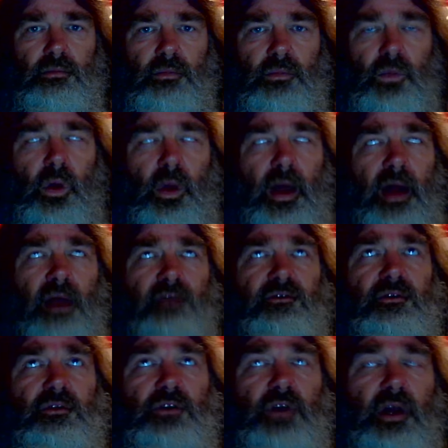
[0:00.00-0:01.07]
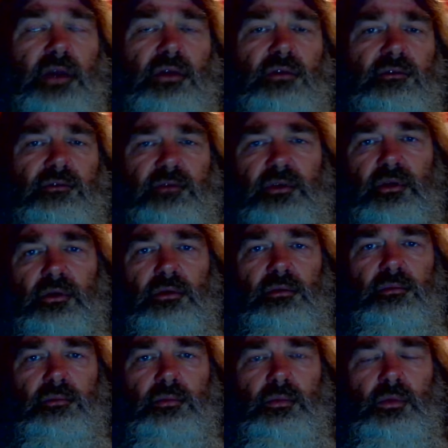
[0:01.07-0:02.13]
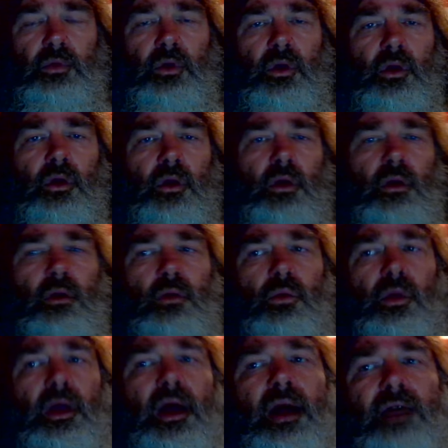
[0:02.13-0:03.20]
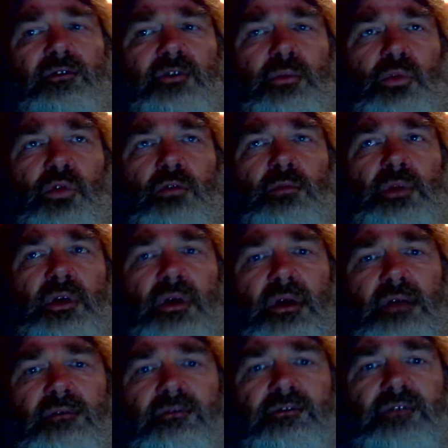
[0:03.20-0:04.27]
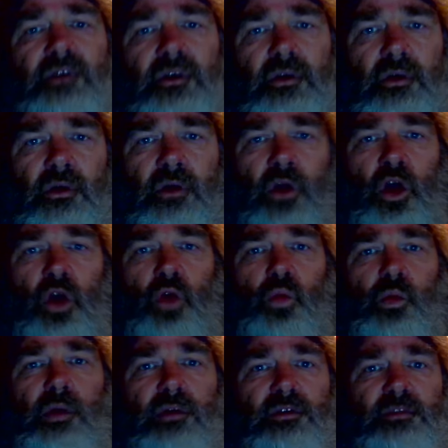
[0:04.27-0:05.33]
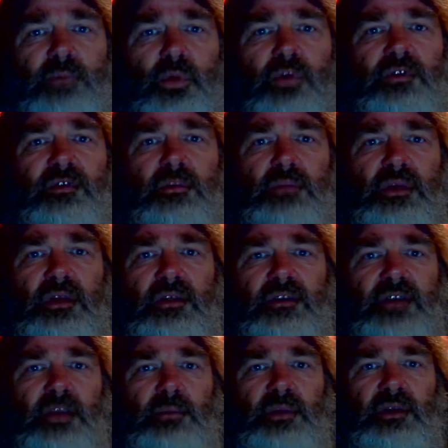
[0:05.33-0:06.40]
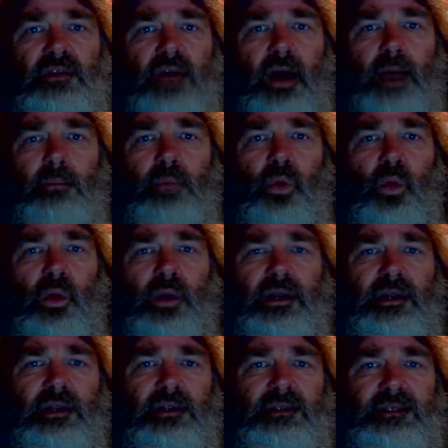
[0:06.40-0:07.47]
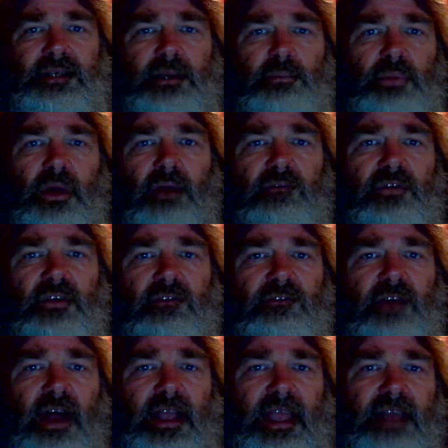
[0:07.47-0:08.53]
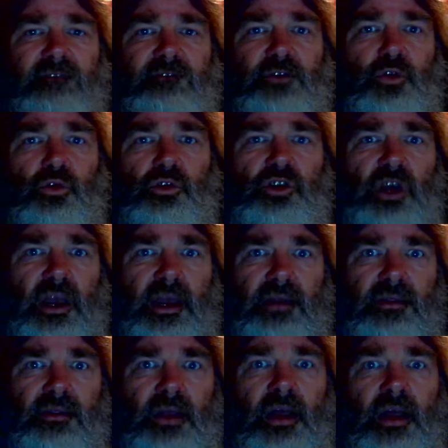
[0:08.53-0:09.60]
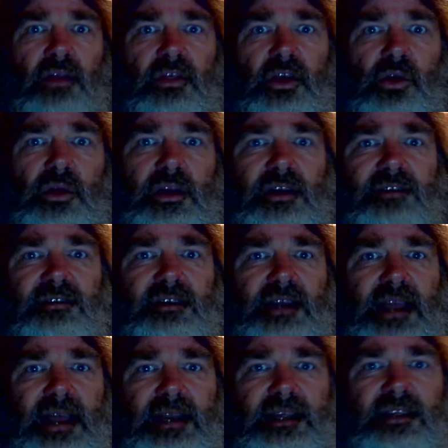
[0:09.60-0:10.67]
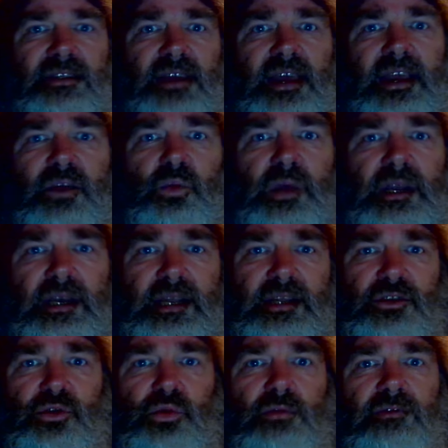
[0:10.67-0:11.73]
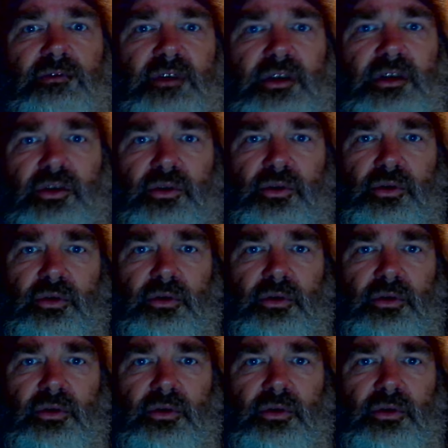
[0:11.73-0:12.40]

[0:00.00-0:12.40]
You have to check your fear. We have to move beyond fear. We're supposed to be the tippy top pointy tip of the fucking food chain. There isn't anything we need to fear.